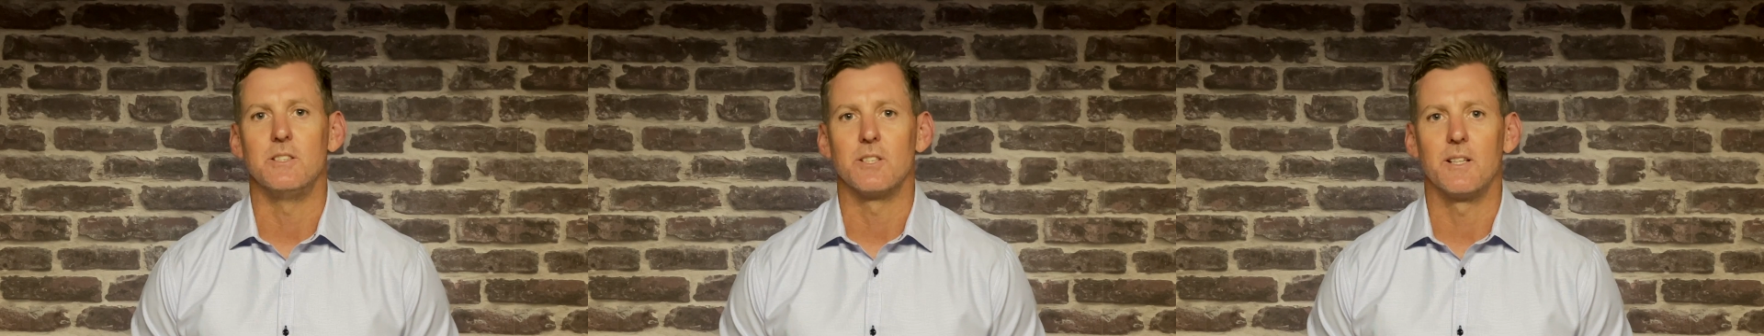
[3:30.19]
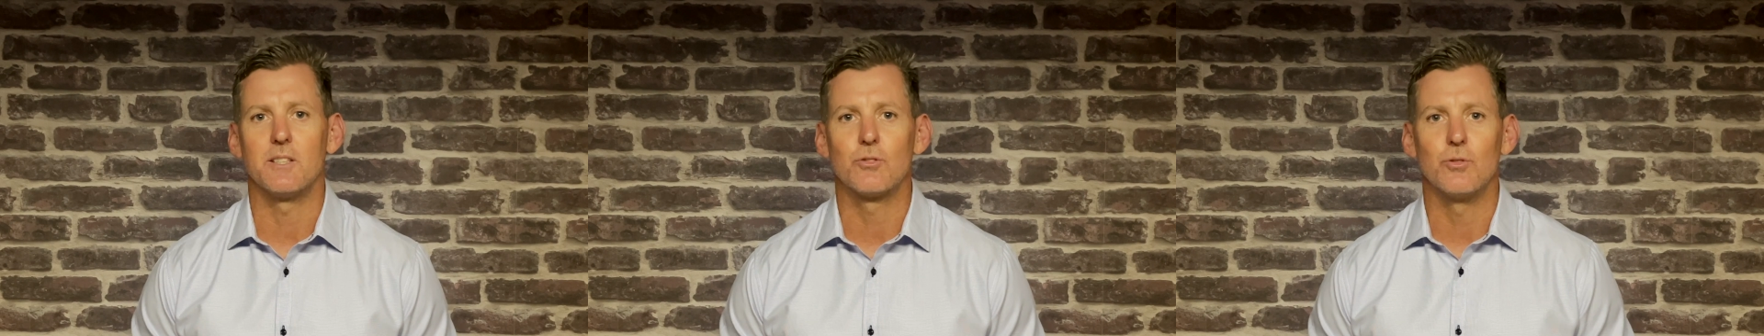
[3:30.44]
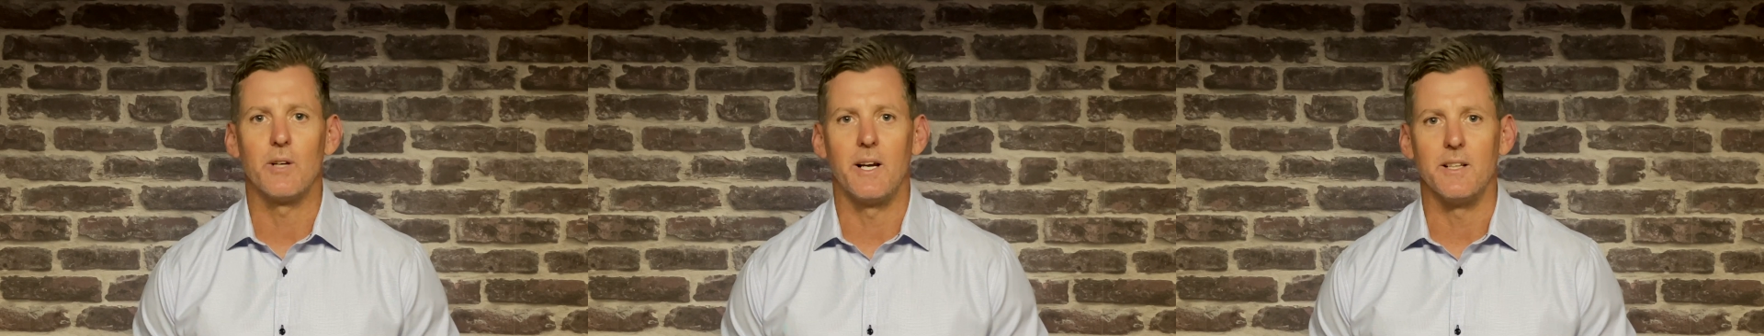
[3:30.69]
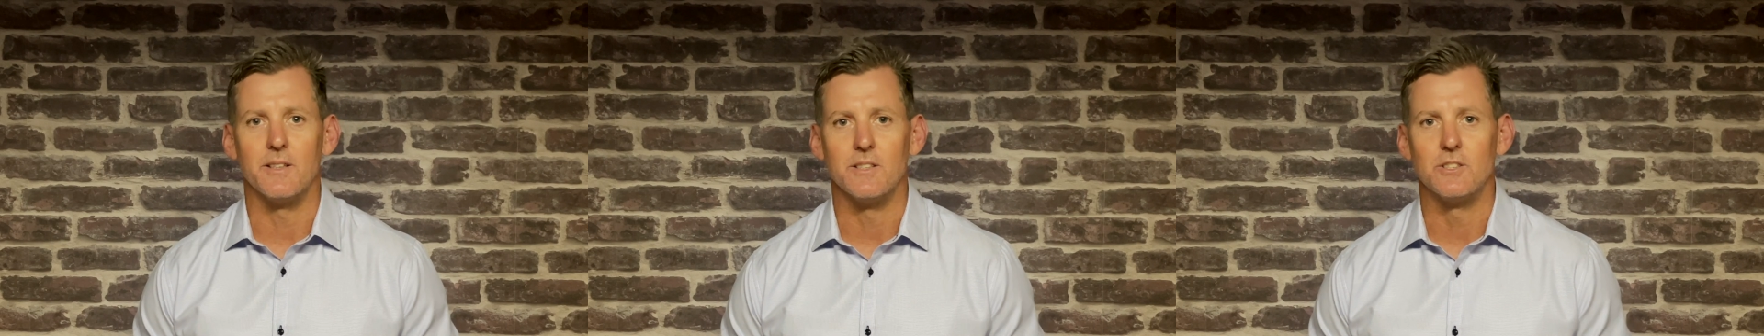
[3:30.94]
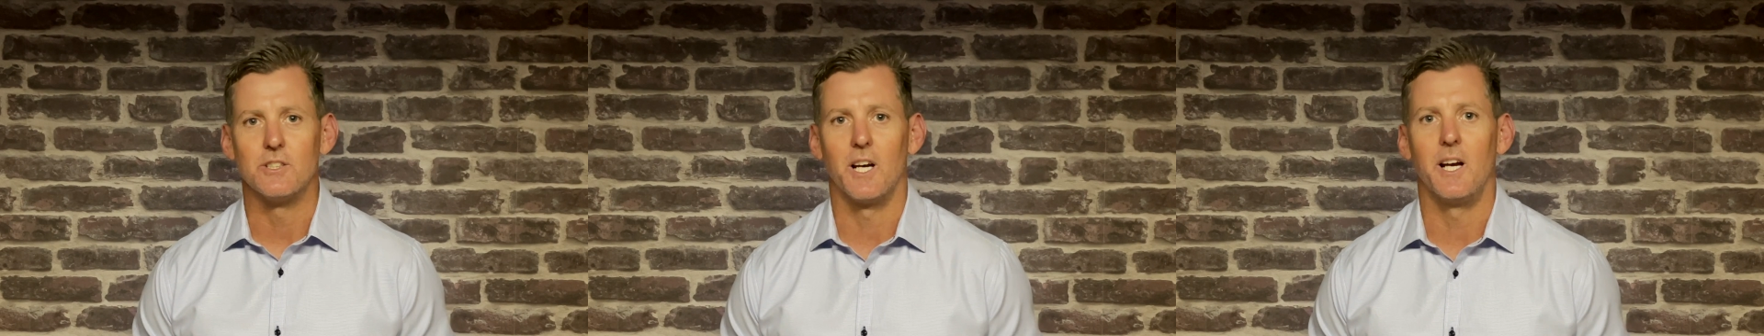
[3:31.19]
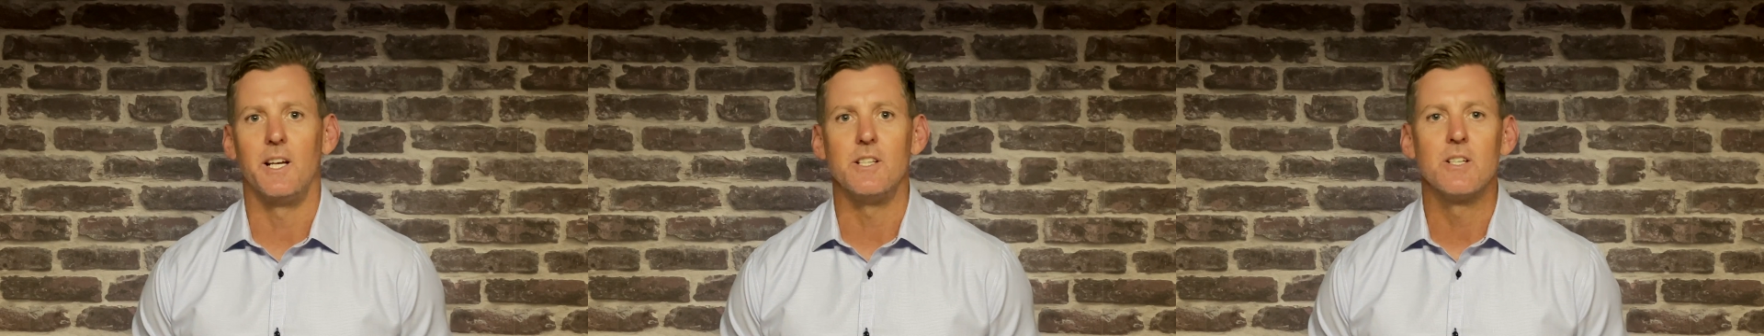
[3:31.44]
So that's creating this
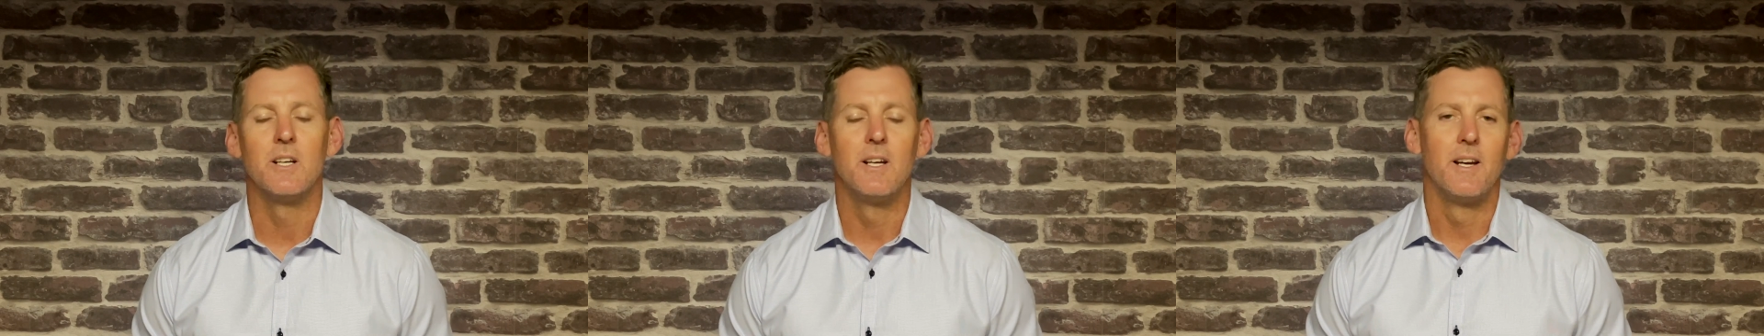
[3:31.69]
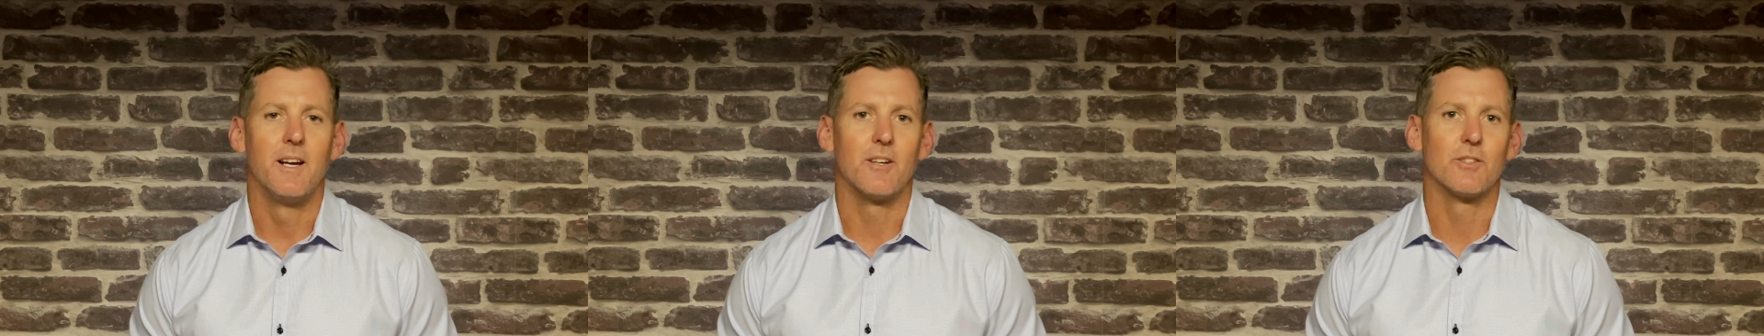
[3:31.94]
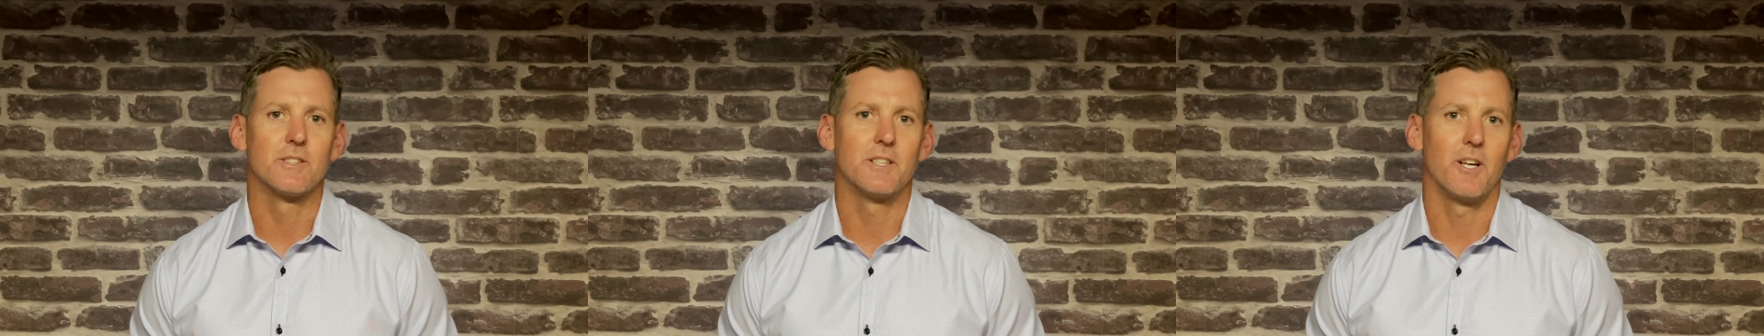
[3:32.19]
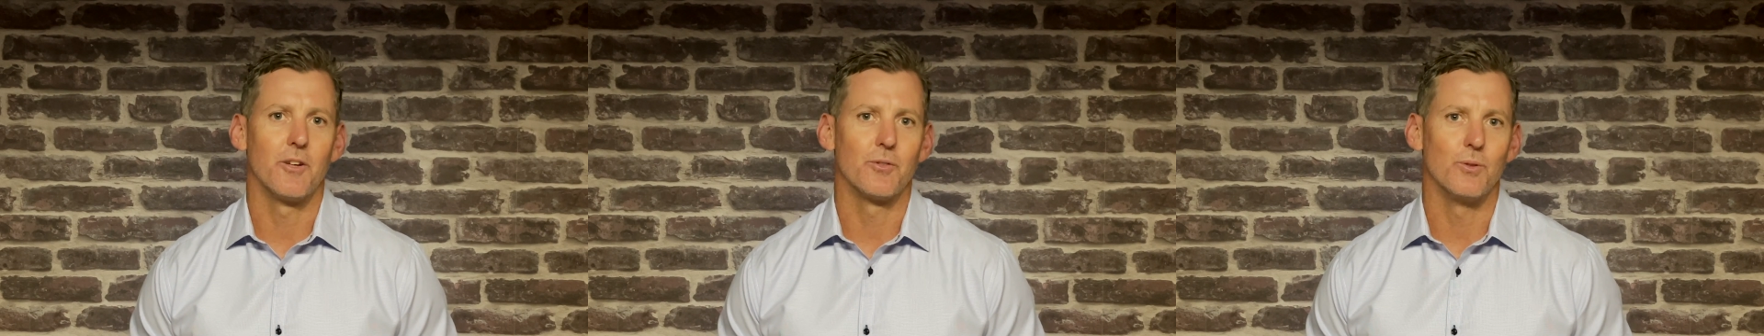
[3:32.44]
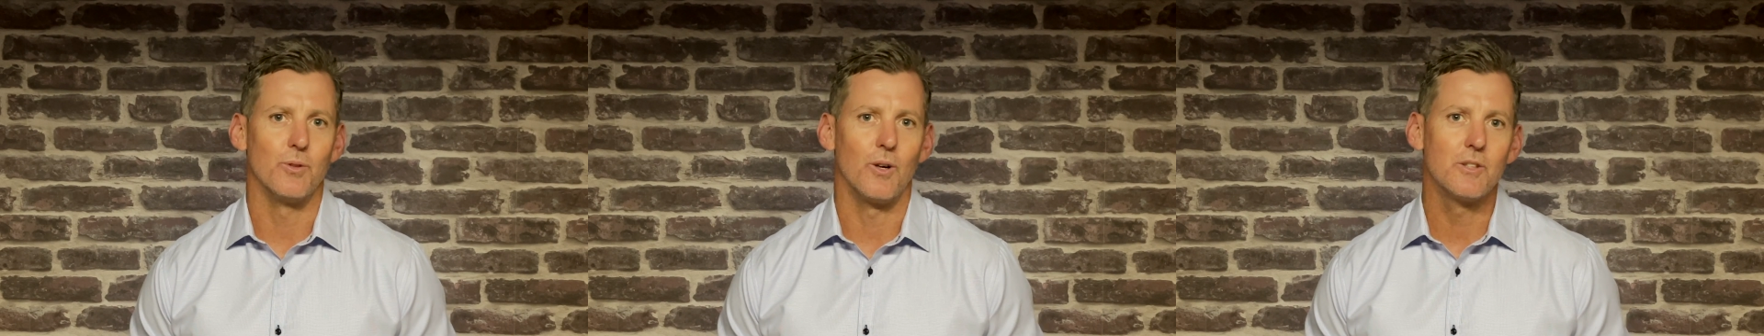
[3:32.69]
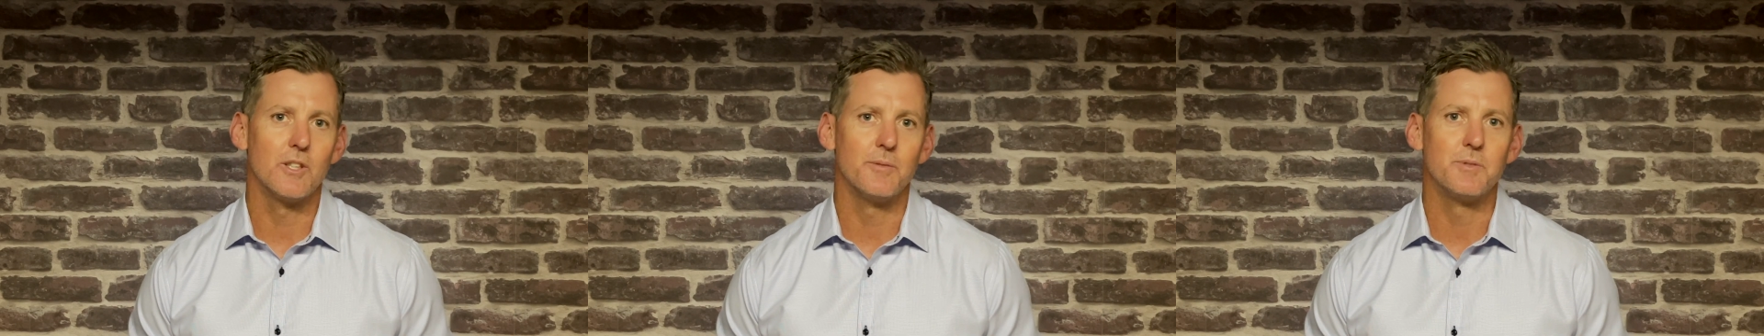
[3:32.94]
change, and because they're going through
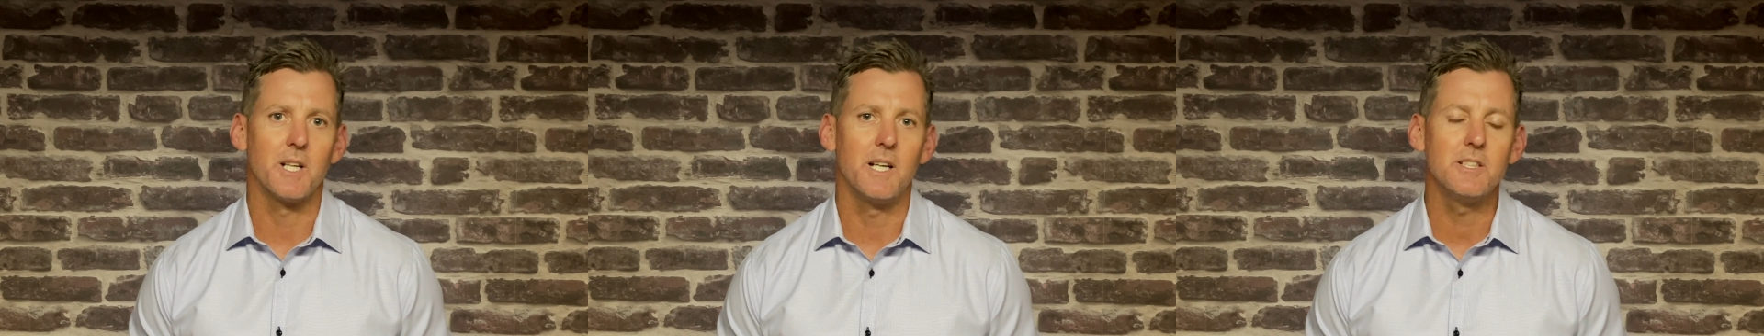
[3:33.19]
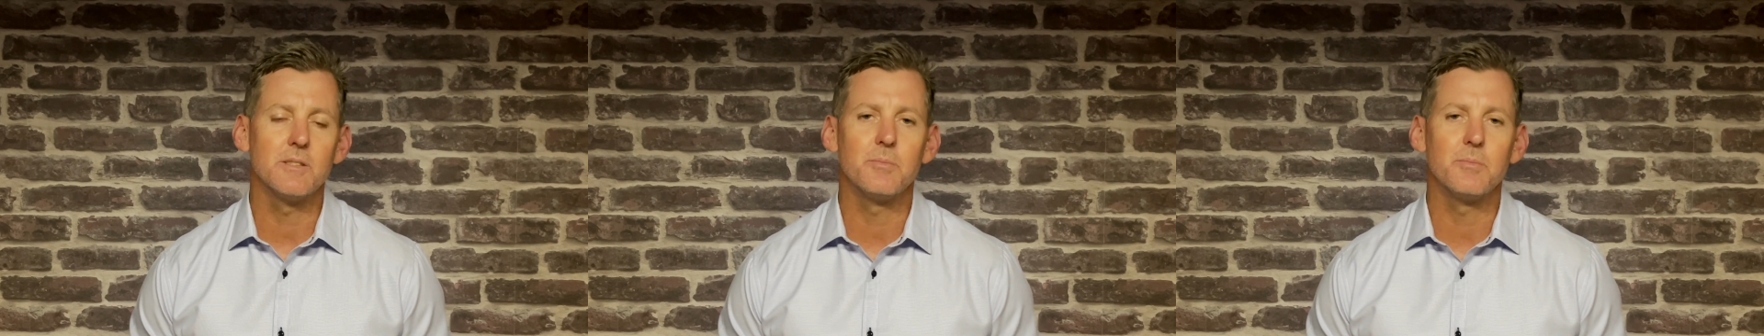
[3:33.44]
long-term change,